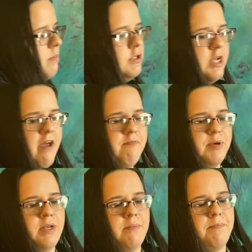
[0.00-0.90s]
which I've
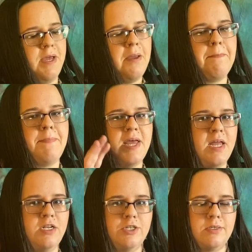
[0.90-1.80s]
put in a big
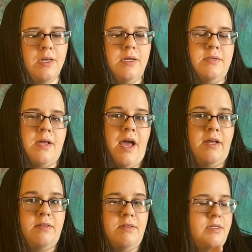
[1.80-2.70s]
bin just because
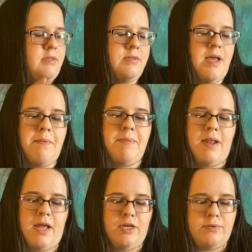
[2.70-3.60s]
this is the same bin
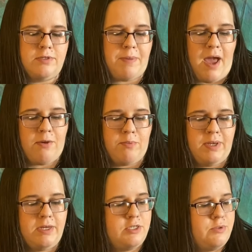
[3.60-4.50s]
I used back when we
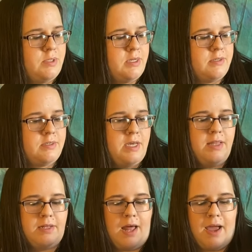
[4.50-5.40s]
could do this
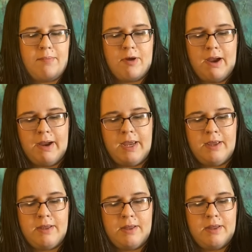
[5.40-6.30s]
in the library.
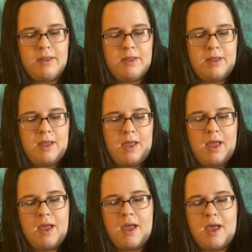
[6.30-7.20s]

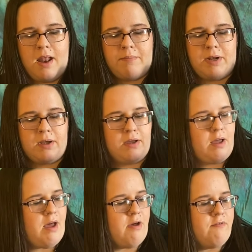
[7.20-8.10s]
And I'm gonna
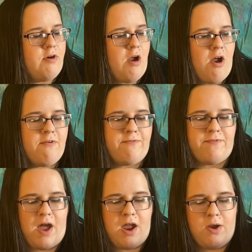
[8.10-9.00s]
cover our
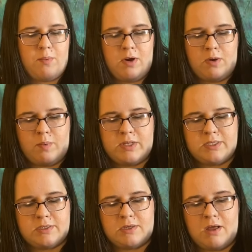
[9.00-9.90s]
firework with
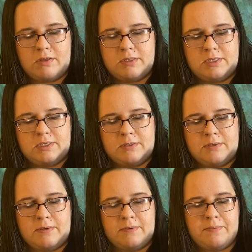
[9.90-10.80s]
salt.
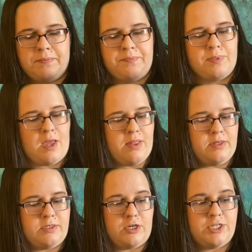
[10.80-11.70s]
And
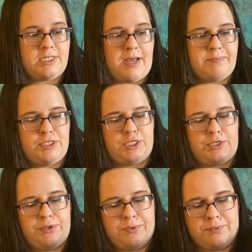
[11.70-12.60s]
this is our step two.